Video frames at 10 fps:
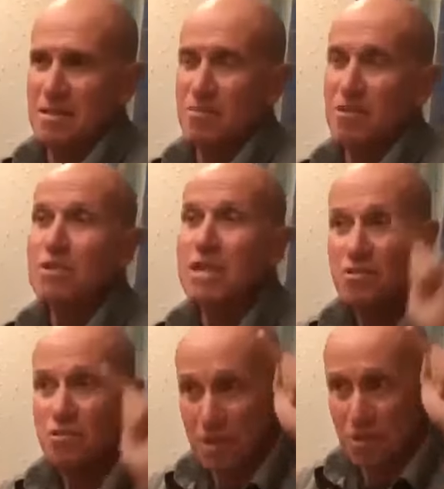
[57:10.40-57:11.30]
is when you
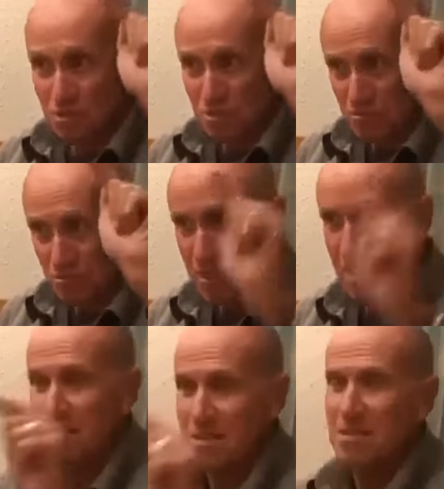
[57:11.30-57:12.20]
get to where you want
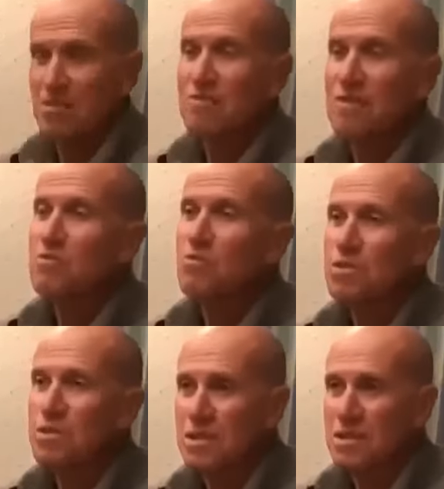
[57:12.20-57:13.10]
to get, that you find
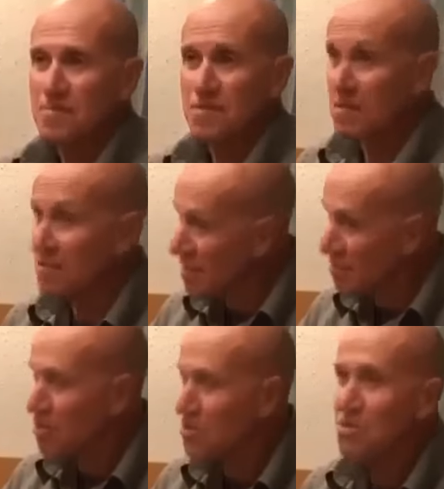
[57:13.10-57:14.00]
water there. If you don't
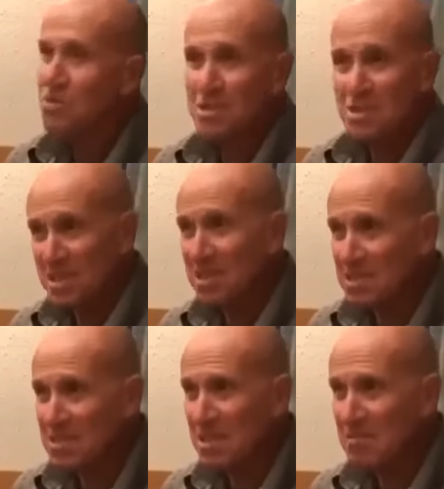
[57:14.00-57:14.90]
find water, you're in
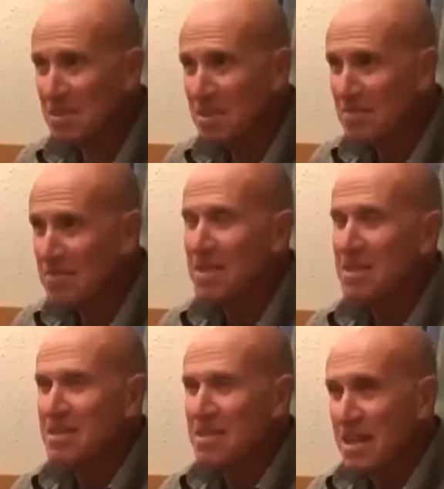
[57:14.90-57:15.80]
serious trouble,
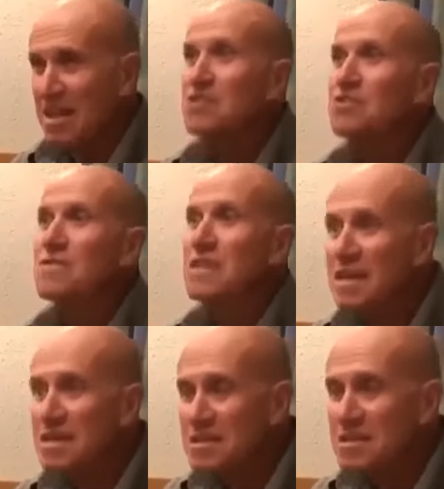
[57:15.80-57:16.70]
unless you've
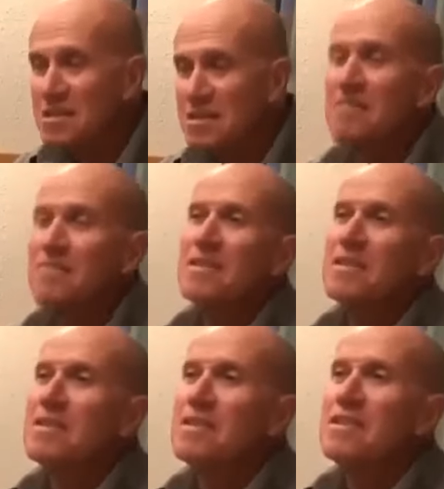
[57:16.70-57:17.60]
carried it
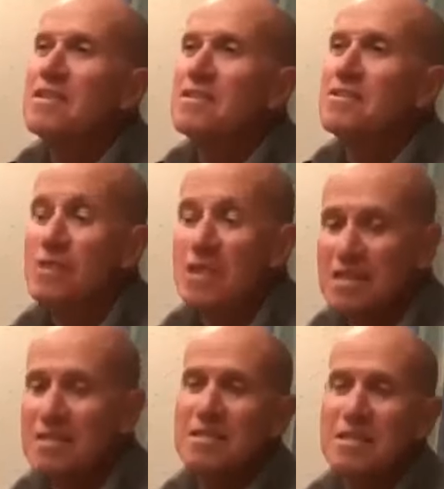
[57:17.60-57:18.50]
you
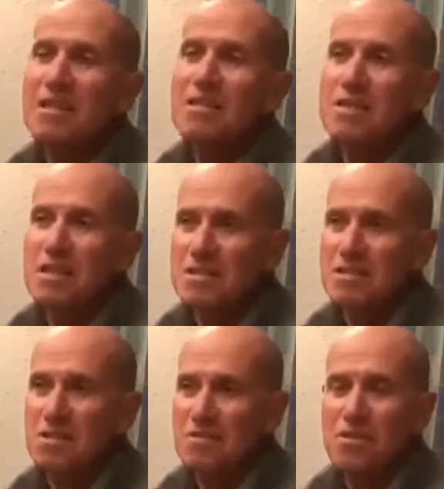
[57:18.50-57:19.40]
can't take the
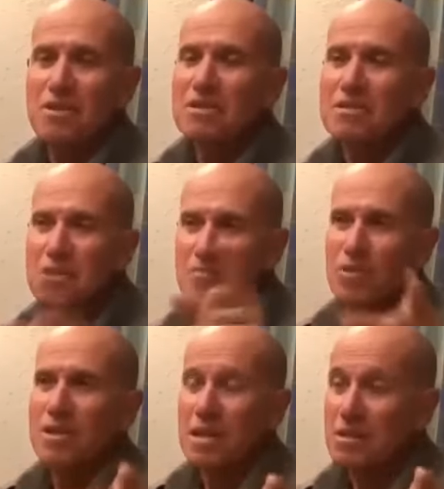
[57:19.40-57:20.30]
risk of going
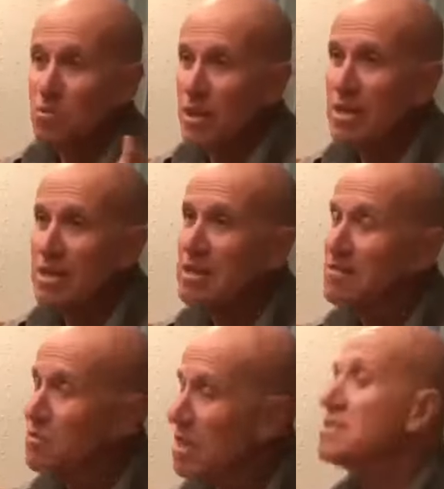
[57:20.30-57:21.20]
somewhere at a well, and
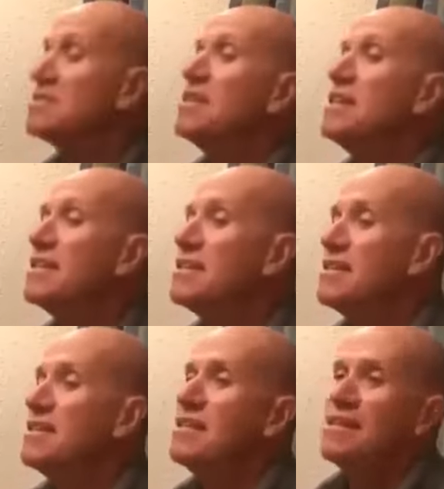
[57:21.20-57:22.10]
if the well is dry,
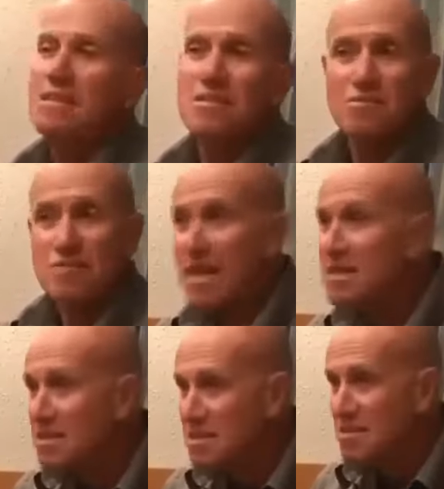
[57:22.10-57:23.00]
you've had